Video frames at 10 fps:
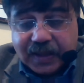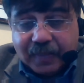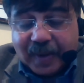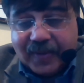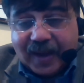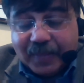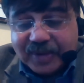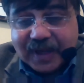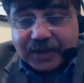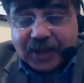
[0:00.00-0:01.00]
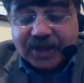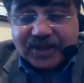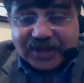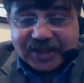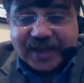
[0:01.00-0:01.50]
And by the way, I must acknowledge
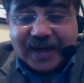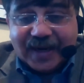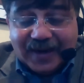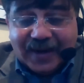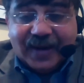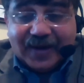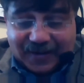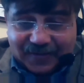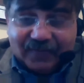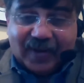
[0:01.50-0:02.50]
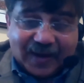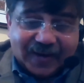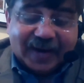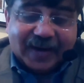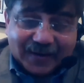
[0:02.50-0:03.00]
Christine and
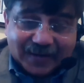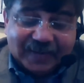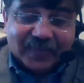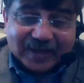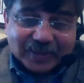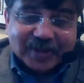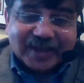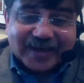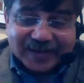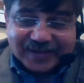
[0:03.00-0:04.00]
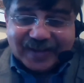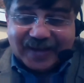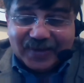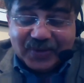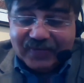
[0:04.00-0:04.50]
Valerie and her team, especially
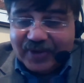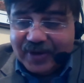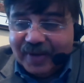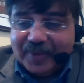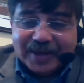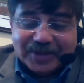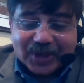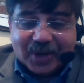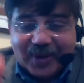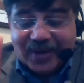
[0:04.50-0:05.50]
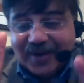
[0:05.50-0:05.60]
Christine, who did a phenomenal job